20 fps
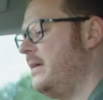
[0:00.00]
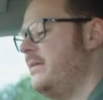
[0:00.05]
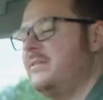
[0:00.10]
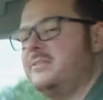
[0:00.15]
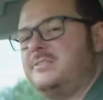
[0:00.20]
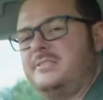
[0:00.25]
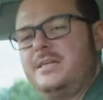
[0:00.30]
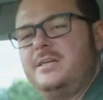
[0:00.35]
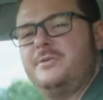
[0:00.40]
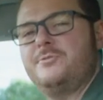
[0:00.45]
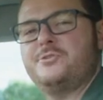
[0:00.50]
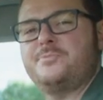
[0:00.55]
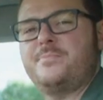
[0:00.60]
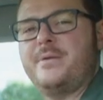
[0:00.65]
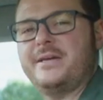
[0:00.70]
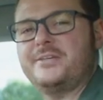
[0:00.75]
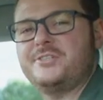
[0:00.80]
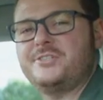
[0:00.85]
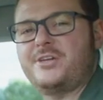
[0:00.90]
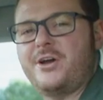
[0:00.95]
The single
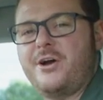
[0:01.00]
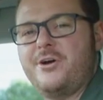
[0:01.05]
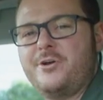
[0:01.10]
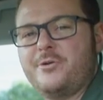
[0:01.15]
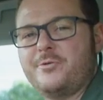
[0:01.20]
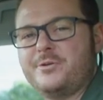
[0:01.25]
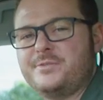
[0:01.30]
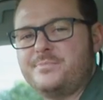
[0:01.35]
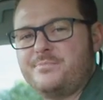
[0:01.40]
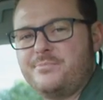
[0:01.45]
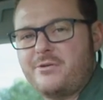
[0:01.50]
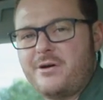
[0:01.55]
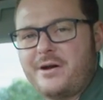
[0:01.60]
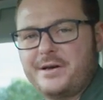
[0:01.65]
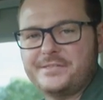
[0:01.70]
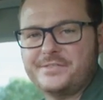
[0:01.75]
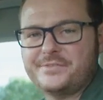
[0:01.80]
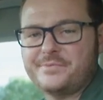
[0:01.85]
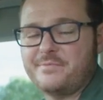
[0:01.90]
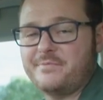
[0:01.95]
spec Skoda is
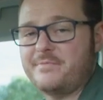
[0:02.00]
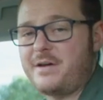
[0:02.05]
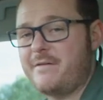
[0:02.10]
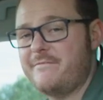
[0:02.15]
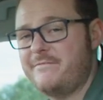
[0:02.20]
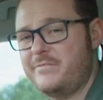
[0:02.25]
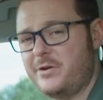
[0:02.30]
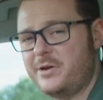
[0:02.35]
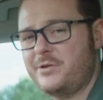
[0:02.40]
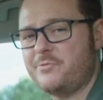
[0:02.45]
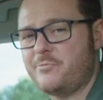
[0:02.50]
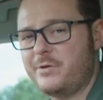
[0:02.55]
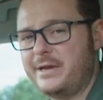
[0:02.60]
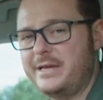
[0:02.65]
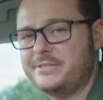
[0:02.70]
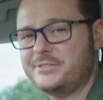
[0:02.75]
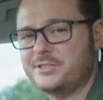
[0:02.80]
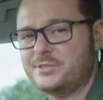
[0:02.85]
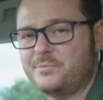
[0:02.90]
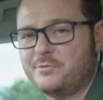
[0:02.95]
priced from a very
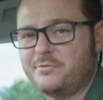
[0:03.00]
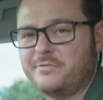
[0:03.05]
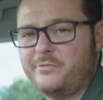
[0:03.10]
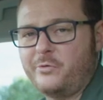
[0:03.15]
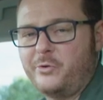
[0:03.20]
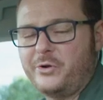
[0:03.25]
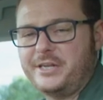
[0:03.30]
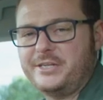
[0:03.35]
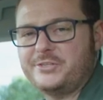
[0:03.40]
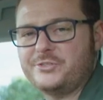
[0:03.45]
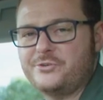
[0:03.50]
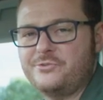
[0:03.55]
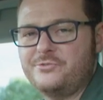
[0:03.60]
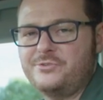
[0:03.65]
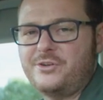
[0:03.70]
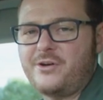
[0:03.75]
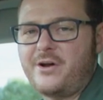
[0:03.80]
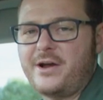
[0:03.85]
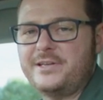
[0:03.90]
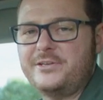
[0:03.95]
reasonable
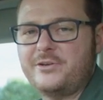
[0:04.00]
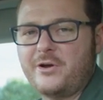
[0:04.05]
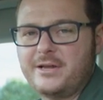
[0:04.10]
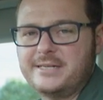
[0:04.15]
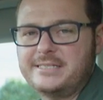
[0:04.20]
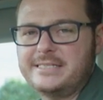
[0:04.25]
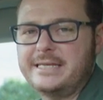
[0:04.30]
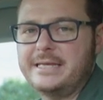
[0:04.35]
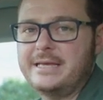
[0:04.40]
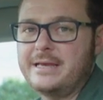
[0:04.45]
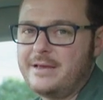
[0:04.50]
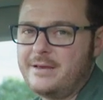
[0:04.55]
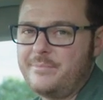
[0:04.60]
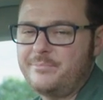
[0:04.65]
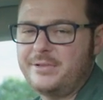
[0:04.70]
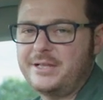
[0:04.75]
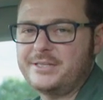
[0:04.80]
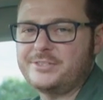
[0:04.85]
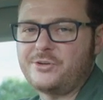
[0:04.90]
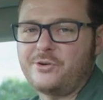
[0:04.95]
42990
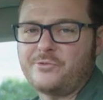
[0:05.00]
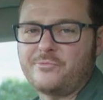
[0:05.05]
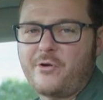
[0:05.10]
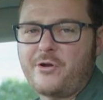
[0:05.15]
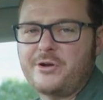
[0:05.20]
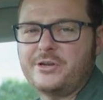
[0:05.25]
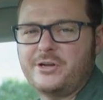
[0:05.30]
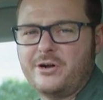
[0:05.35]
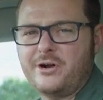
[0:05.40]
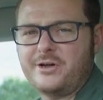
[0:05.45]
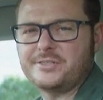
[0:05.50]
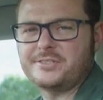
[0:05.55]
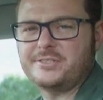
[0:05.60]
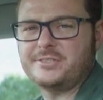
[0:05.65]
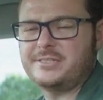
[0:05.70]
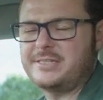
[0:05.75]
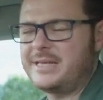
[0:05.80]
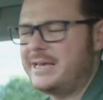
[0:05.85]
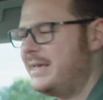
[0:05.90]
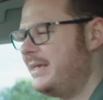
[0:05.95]
plus on road
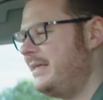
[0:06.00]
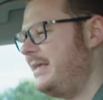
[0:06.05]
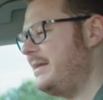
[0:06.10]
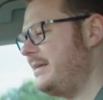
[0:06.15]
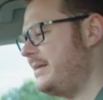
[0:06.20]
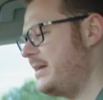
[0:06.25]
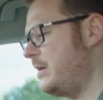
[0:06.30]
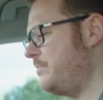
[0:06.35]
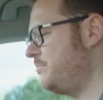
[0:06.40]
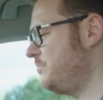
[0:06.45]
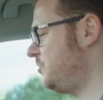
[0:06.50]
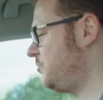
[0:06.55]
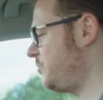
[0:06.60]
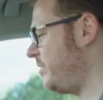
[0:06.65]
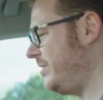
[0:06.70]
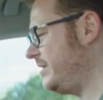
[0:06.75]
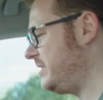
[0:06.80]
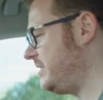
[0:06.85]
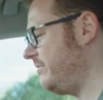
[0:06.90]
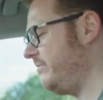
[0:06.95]
costs, yet comes
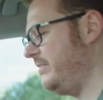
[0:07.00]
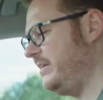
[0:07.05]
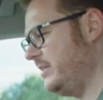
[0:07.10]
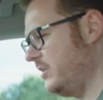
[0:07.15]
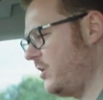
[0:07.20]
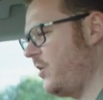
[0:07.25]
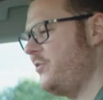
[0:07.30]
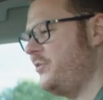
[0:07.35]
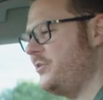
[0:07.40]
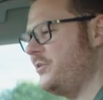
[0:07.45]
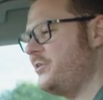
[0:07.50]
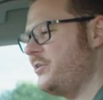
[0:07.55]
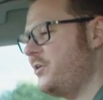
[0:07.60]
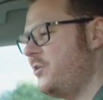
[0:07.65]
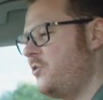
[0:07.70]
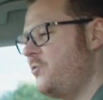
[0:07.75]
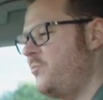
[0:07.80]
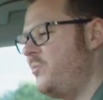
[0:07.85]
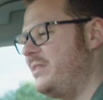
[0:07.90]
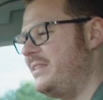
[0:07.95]
relatively loaded
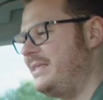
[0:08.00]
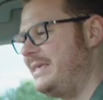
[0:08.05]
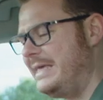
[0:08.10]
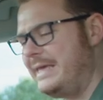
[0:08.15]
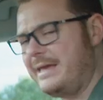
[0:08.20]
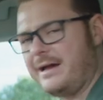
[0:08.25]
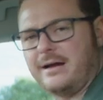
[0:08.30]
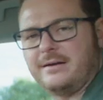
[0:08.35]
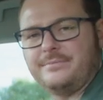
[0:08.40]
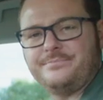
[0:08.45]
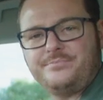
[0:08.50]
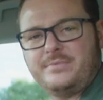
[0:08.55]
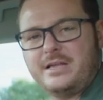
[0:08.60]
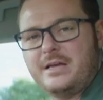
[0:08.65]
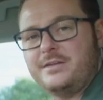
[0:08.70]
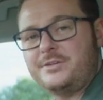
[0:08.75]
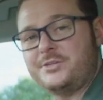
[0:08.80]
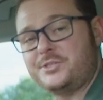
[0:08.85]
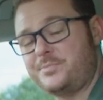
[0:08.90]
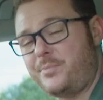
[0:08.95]
with gear,
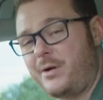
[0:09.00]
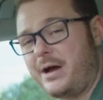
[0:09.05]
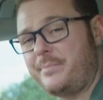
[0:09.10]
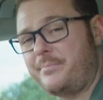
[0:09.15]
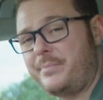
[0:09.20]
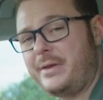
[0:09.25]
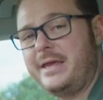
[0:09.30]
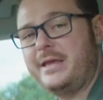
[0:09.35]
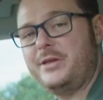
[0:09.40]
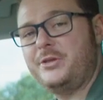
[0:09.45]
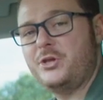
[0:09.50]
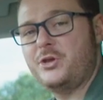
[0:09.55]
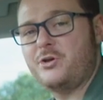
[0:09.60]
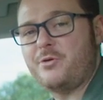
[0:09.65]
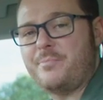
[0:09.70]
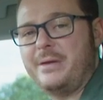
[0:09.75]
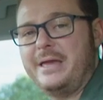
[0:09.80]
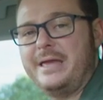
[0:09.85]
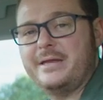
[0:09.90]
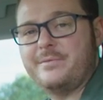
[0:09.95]
Despite being a
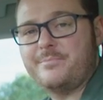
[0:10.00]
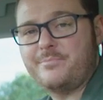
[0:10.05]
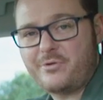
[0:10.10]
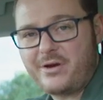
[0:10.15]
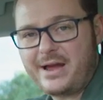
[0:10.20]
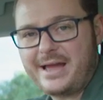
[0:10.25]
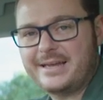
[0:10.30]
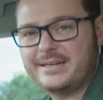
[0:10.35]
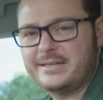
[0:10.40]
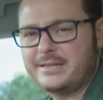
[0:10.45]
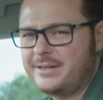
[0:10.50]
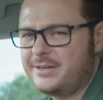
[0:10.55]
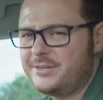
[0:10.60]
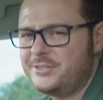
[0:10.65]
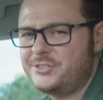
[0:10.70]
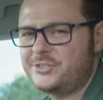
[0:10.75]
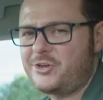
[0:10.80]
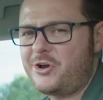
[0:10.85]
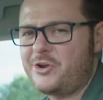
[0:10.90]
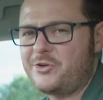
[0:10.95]
European brand,
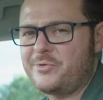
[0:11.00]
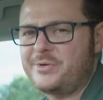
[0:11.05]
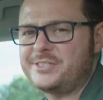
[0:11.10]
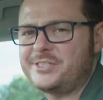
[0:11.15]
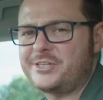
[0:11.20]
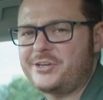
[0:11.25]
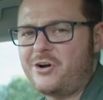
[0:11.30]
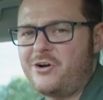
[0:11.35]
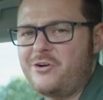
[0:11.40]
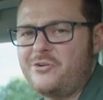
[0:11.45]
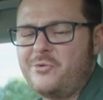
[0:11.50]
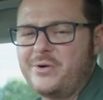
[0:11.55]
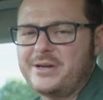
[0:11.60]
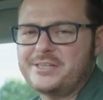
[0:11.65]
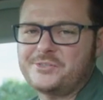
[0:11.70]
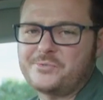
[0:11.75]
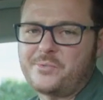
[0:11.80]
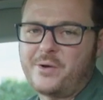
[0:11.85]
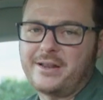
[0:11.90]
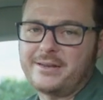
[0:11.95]
Skoda is a
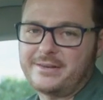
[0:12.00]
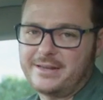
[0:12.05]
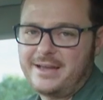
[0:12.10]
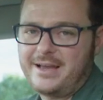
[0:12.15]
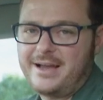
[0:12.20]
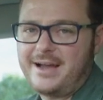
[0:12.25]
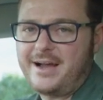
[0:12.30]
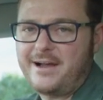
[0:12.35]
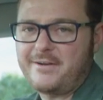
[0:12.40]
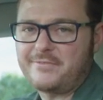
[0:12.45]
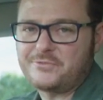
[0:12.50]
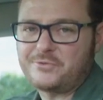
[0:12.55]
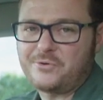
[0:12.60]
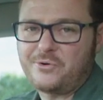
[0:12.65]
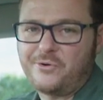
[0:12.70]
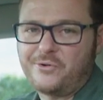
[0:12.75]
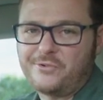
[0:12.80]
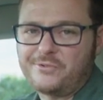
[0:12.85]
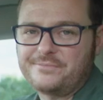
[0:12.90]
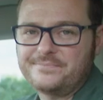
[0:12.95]
conquest one, after
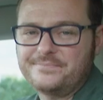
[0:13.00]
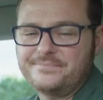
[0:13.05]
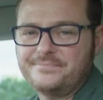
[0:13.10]
all.